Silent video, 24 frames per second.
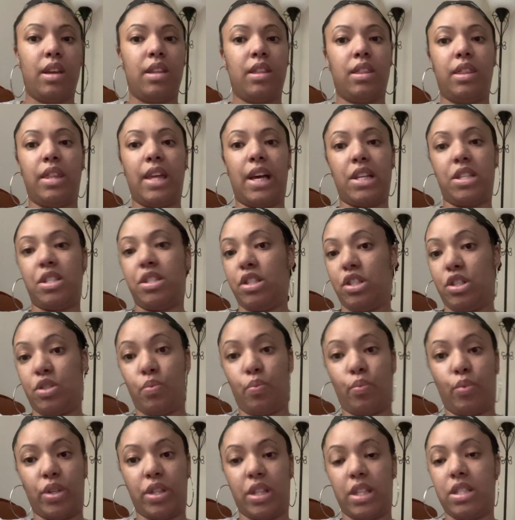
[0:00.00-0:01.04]
That's just
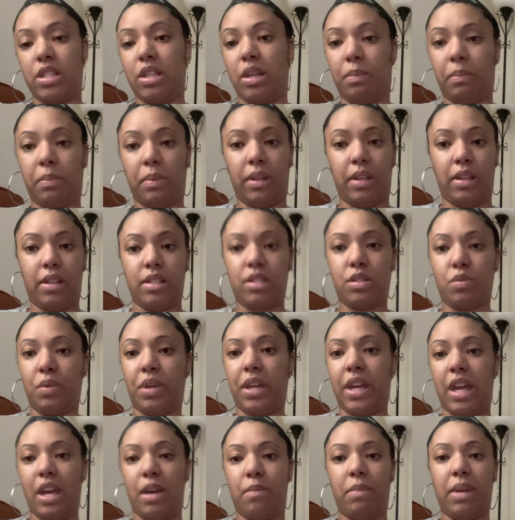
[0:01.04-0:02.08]
what the temp is. We
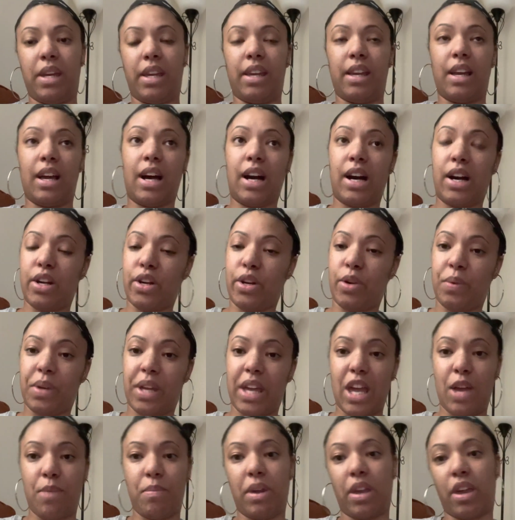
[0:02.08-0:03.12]
can't make it hotter. We
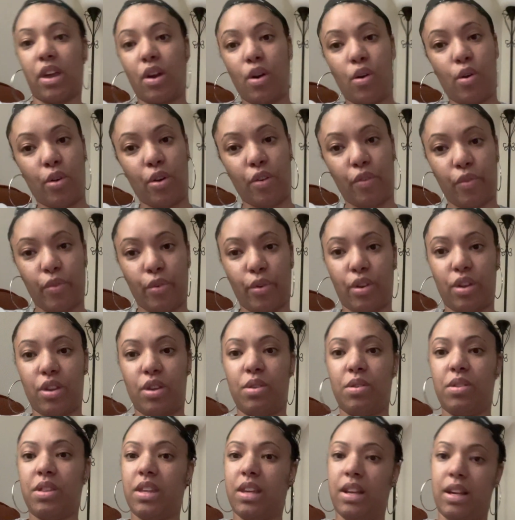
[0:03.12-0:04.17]
can't make it colder for you.
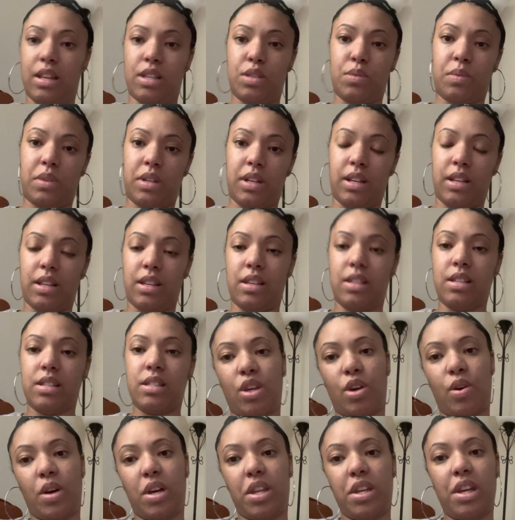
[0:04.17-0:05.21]
That is what it is.
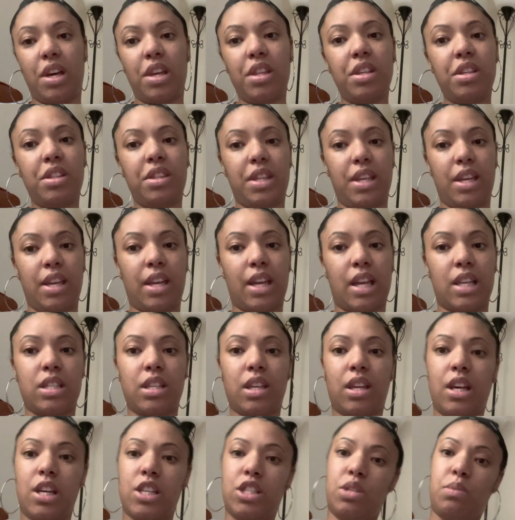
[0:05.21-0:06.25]
So another thing as a
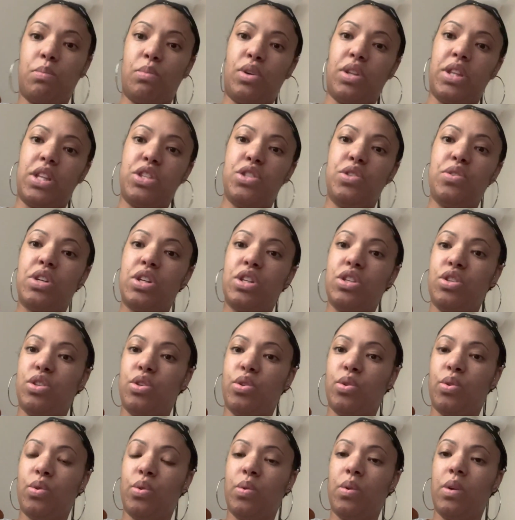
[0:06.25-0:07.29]
customer that you can
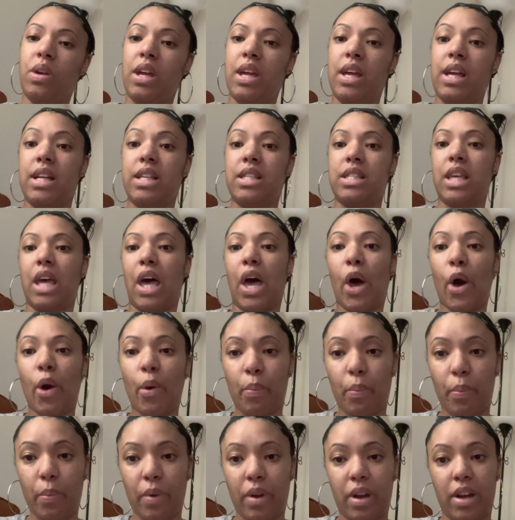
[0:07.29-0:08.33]
do to
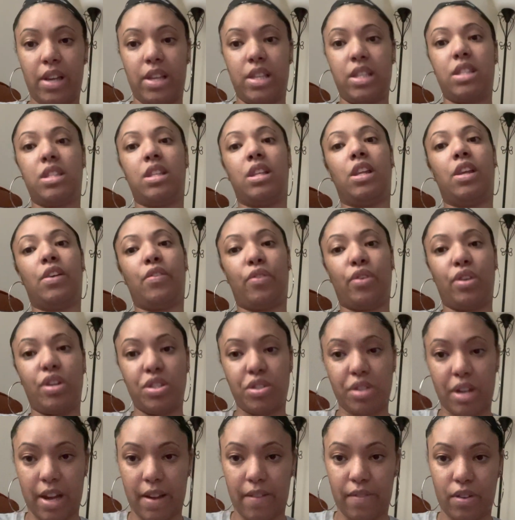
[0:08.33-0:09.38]
help us delivery
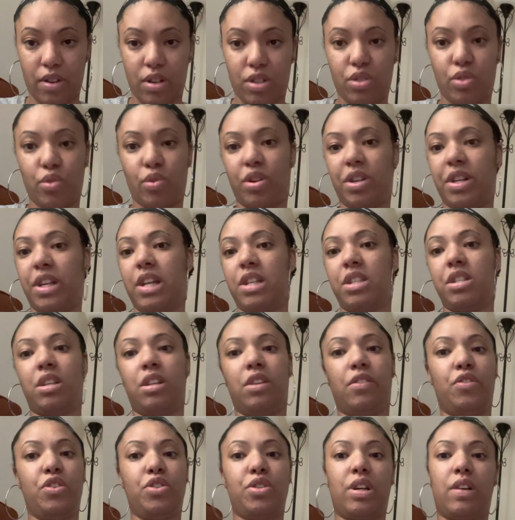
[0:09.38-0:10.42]
drivers, DoorDash
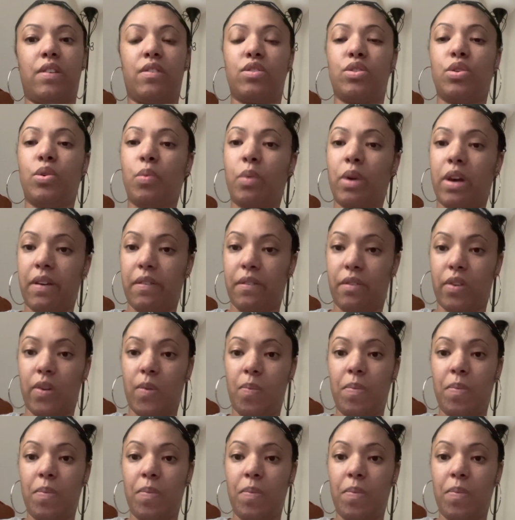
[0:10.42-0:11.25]
delivery drivers, whoever,